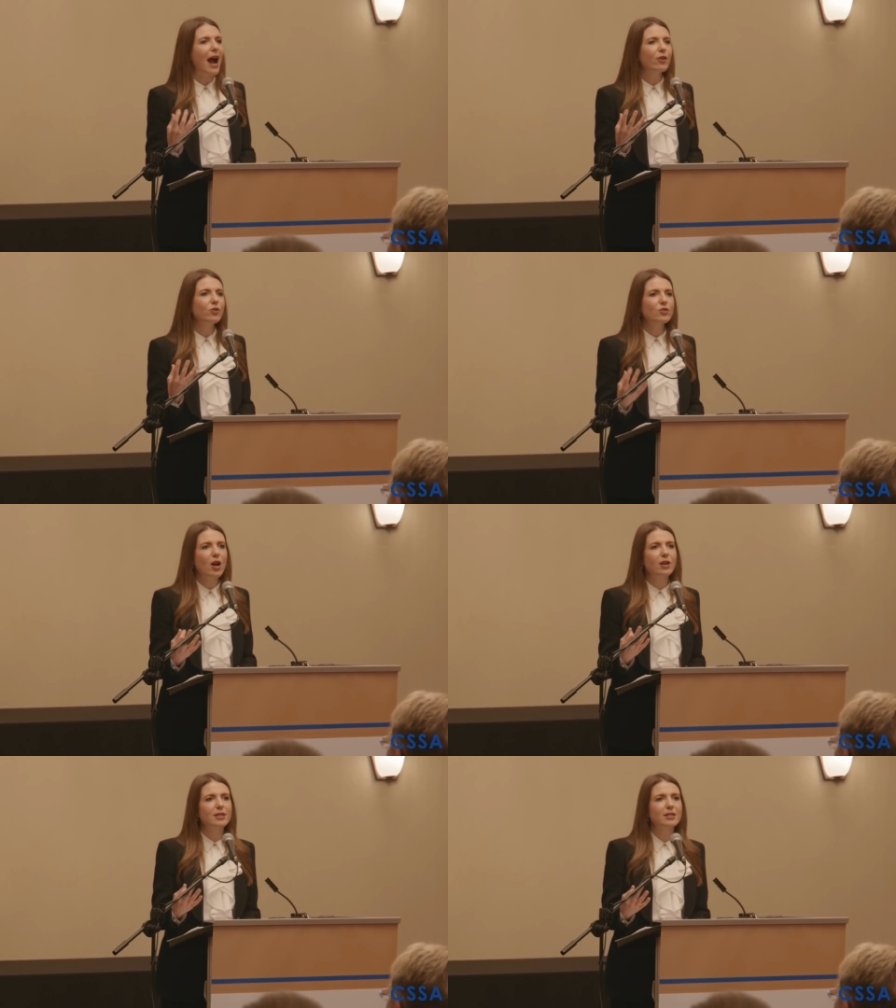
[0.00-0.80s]
How do you
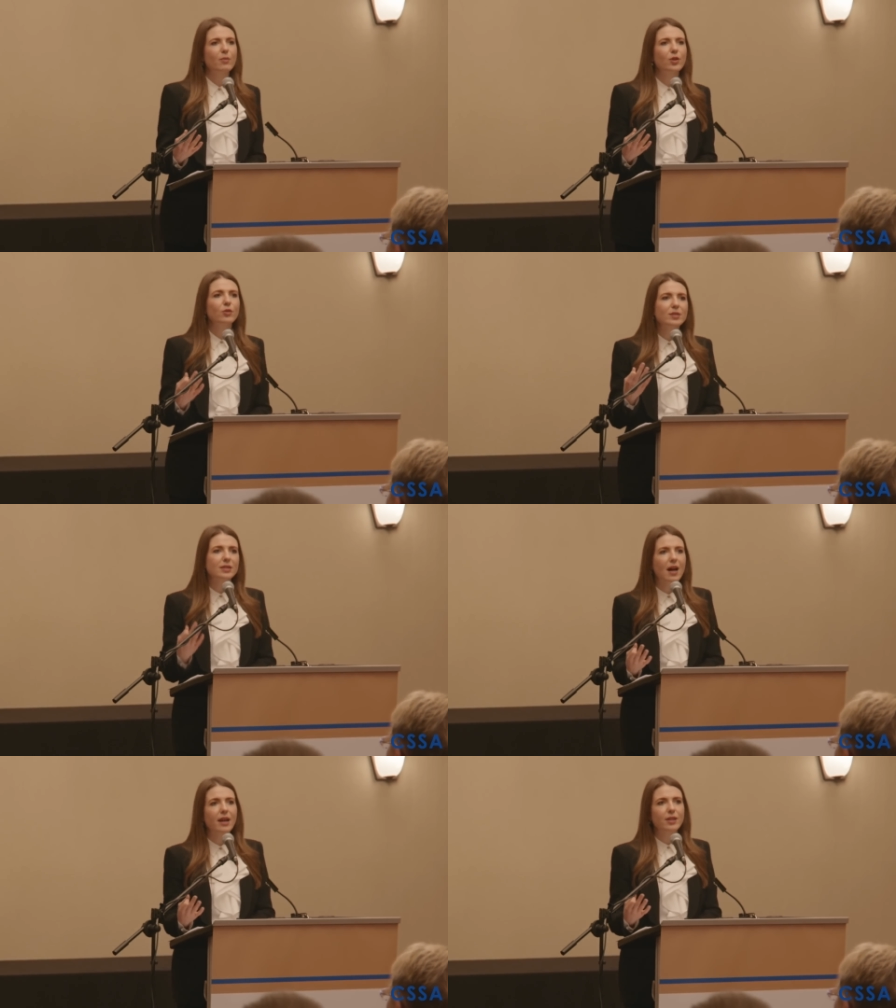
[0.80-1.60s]
talk to someone
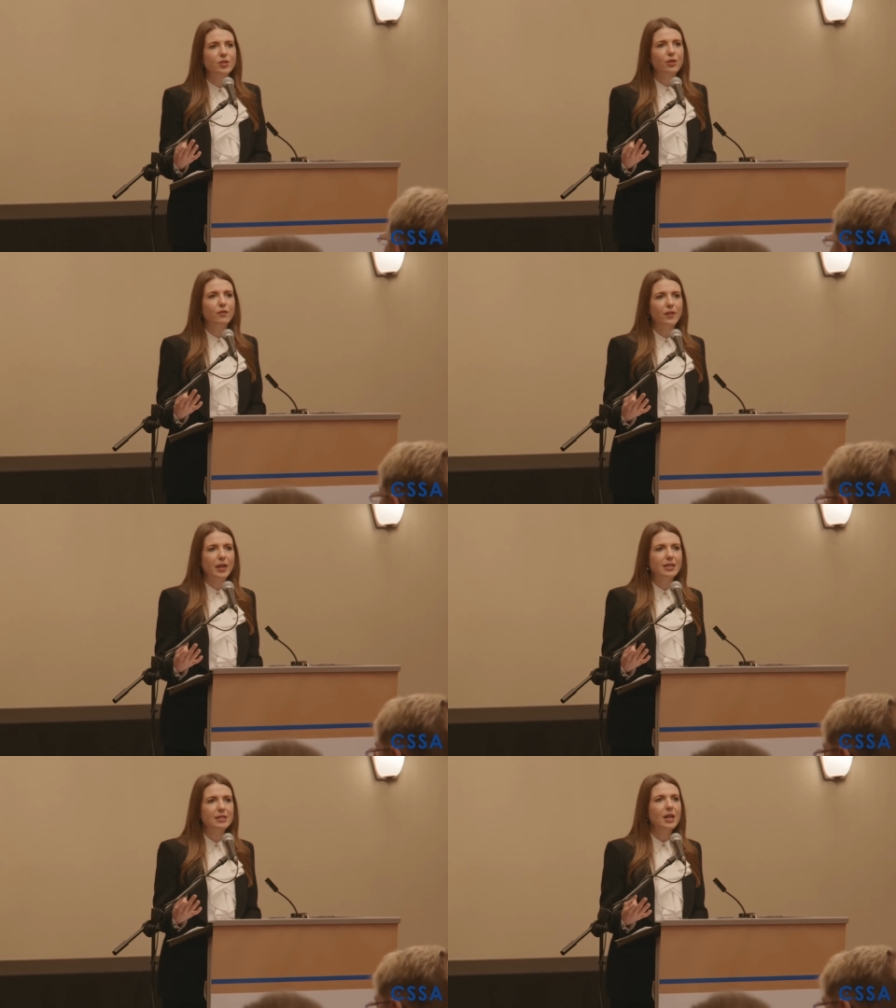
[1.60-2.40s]
who's lying to your
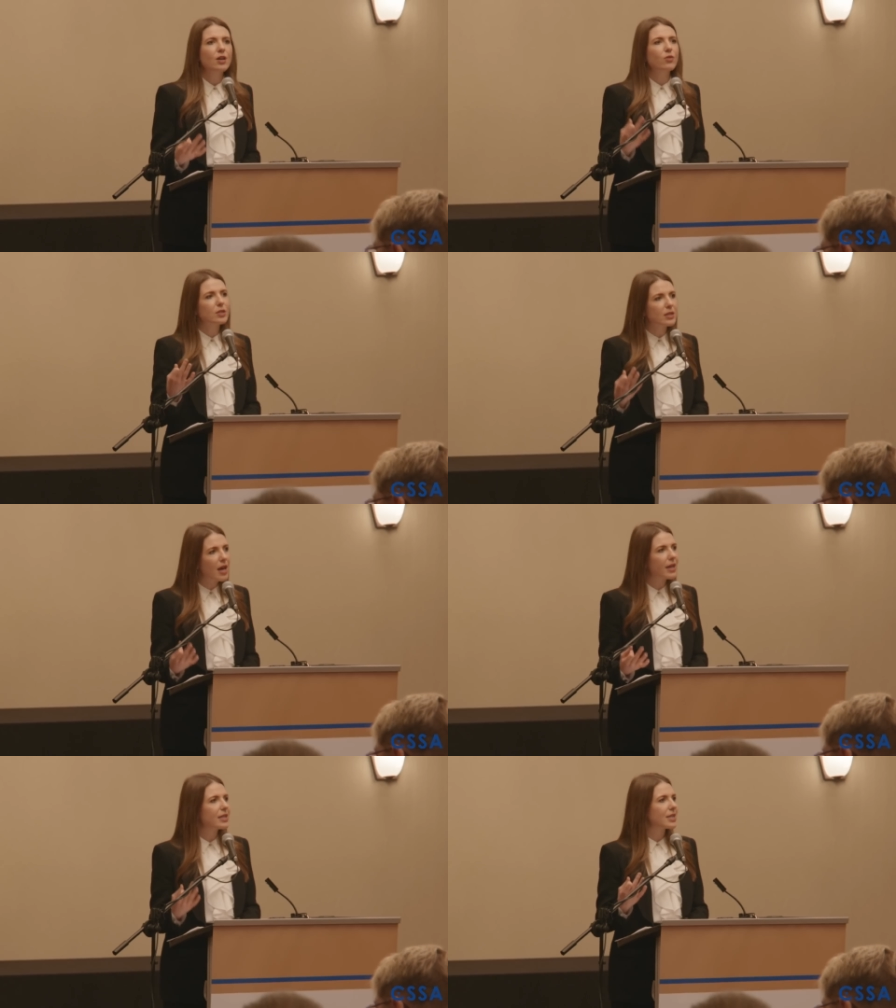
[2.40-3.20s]
face, who's
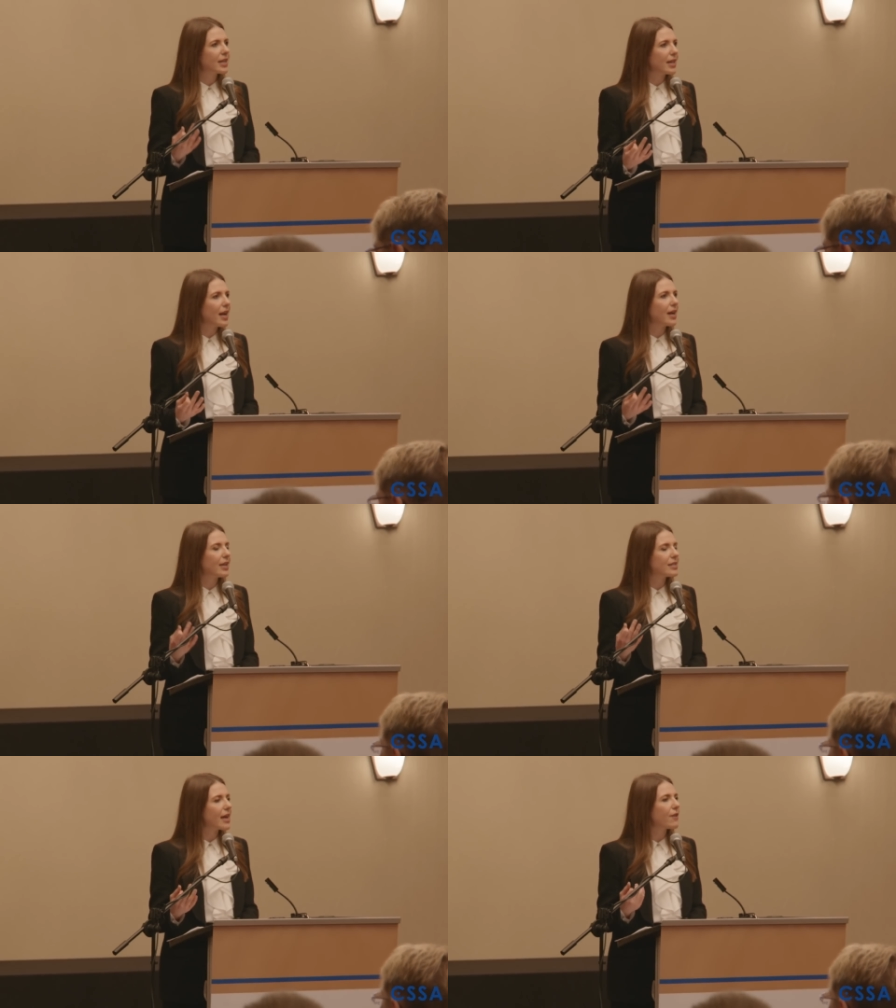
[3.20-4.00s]
lying to
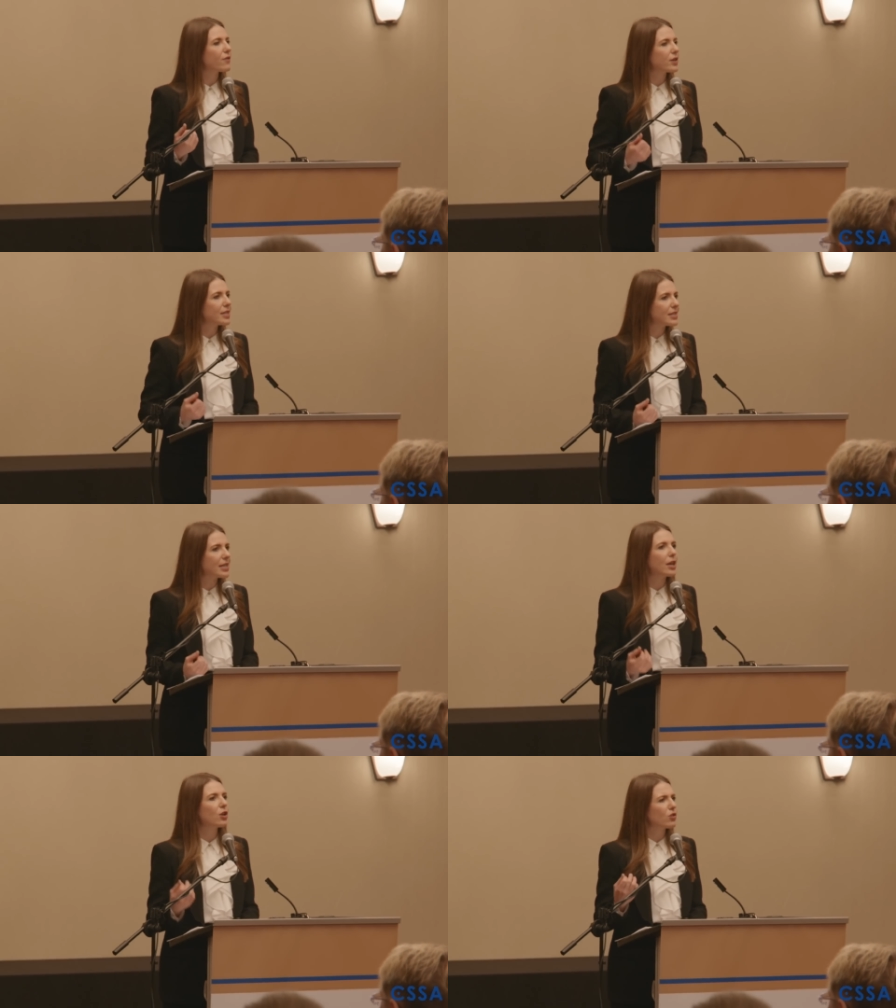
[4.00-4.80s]
Canadians every
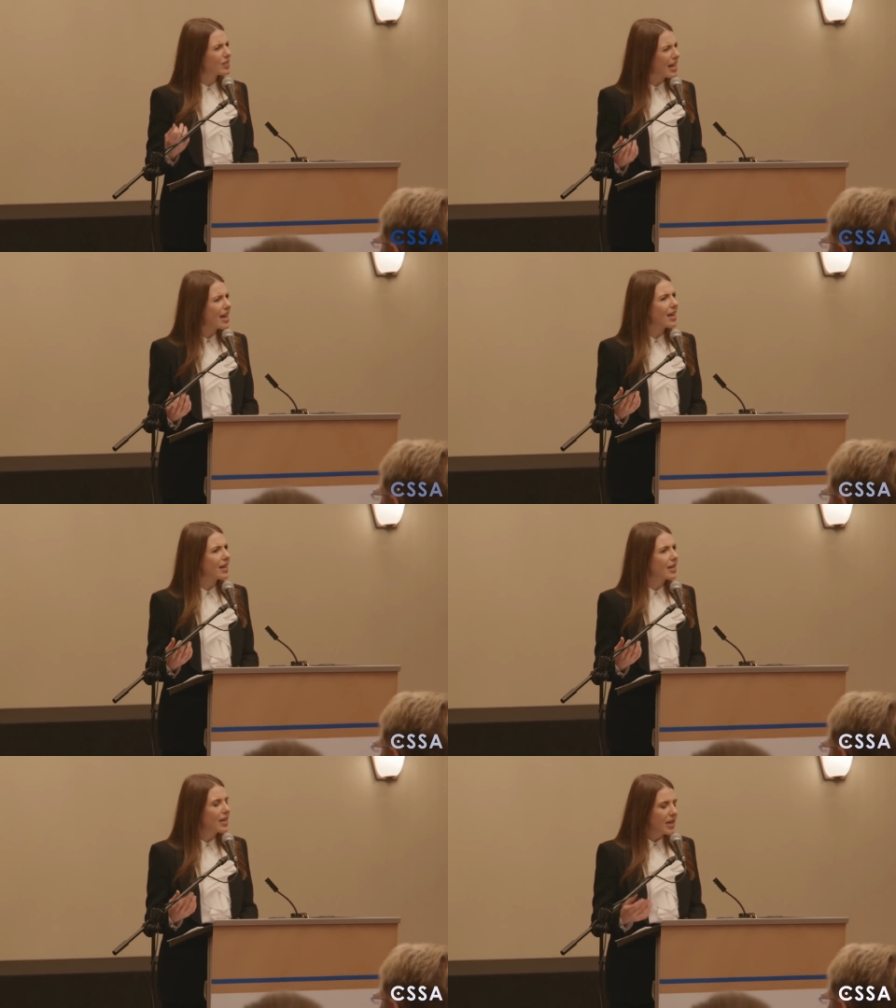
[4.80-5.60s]
single
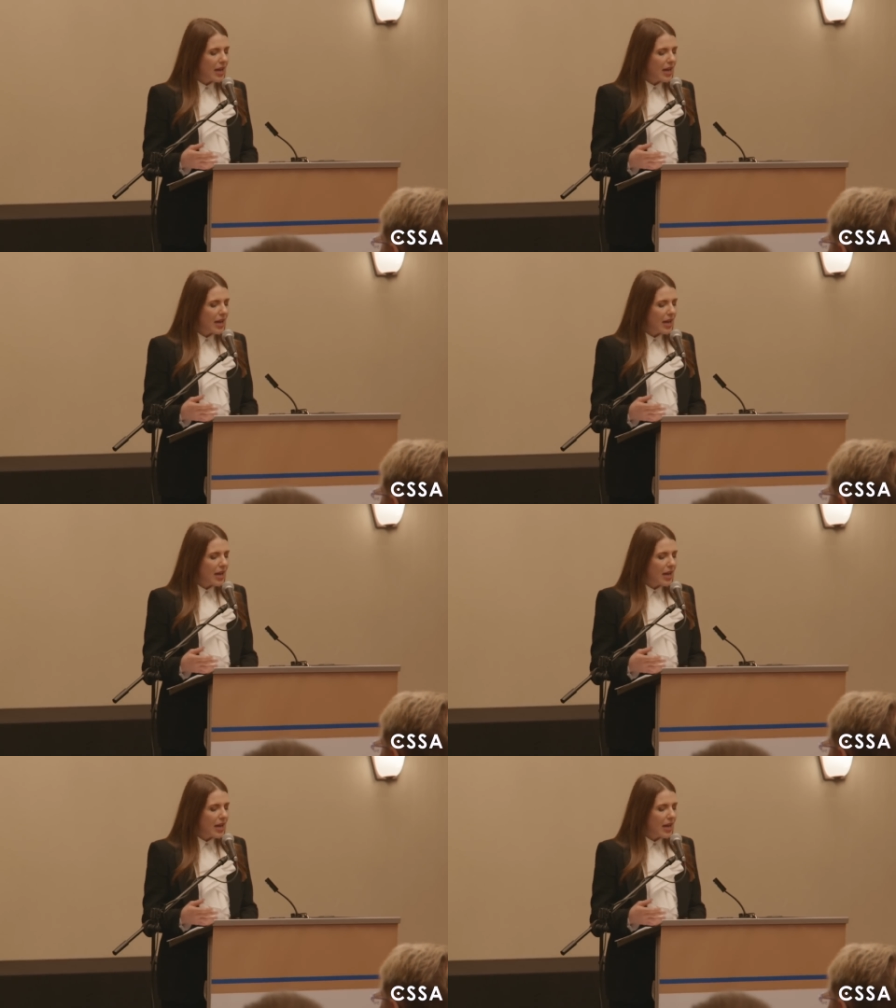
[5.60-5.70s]
day?